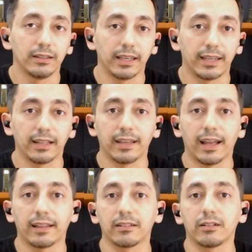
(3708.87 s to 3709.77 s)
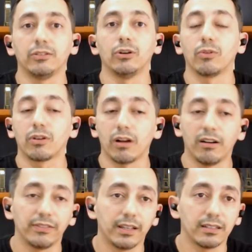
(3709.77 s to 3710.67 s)
They can get
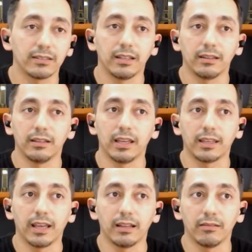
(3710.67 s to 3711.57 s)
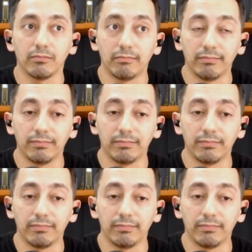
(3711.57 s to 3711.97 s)
confidence that they can